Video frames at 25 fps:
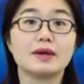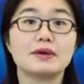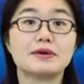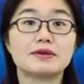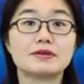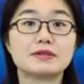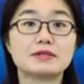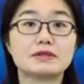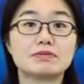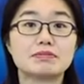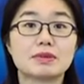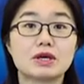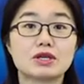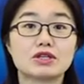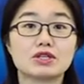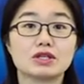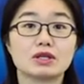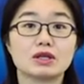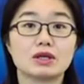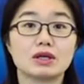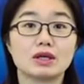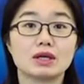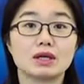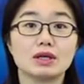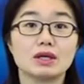
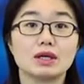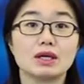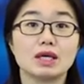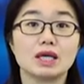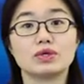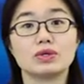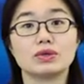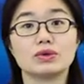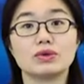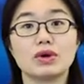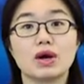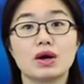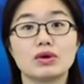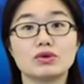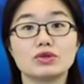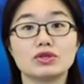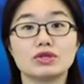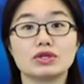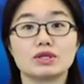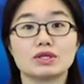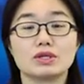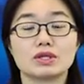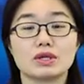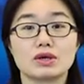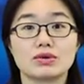especially
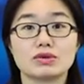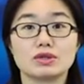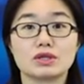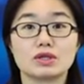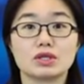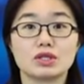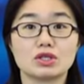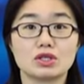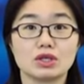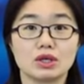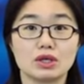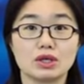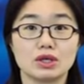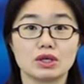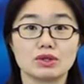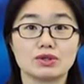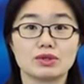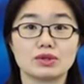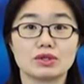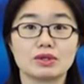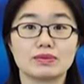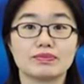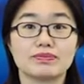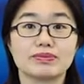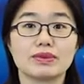
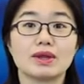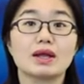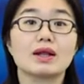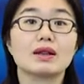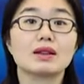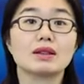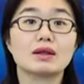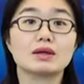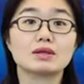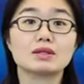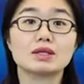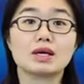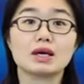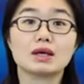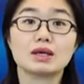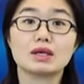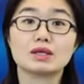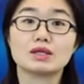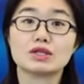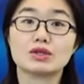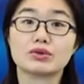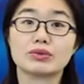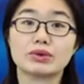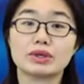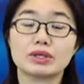$200,000. The
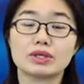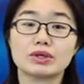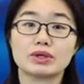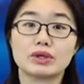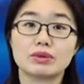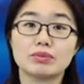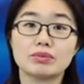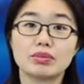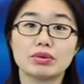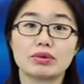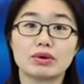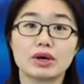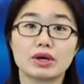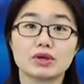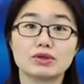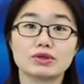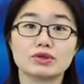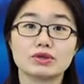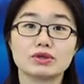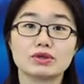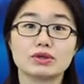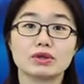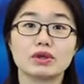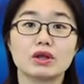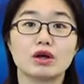target return
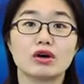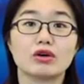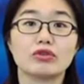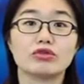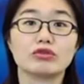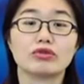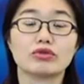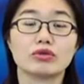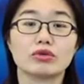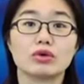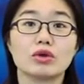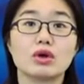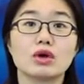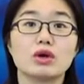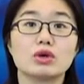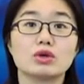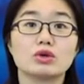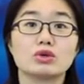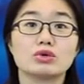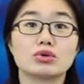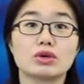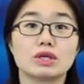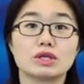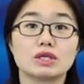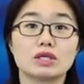price of
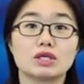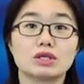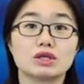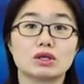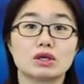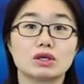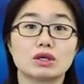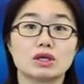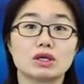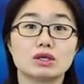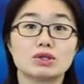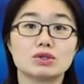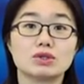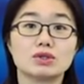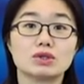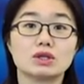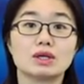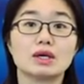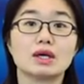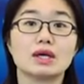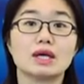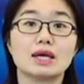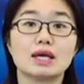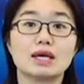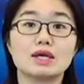$20
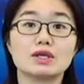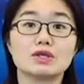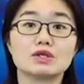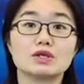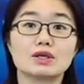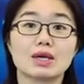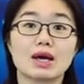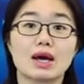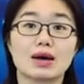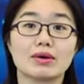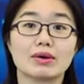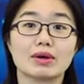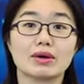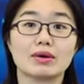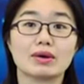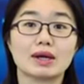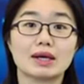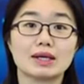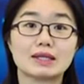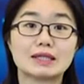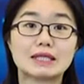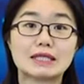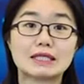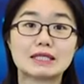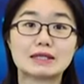is
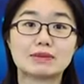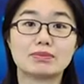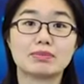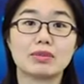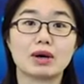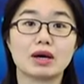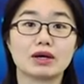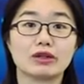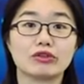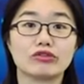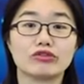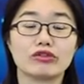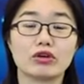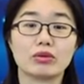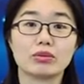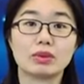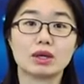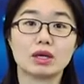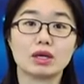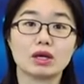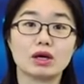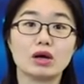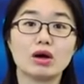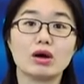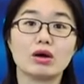calculated by the
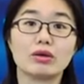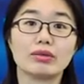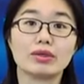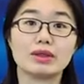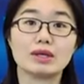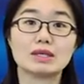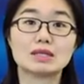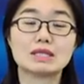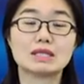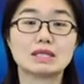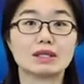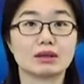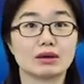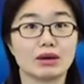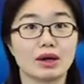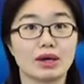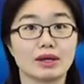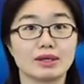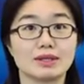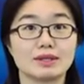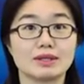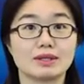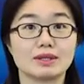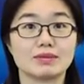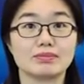formula on this
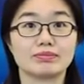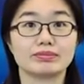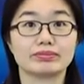slide.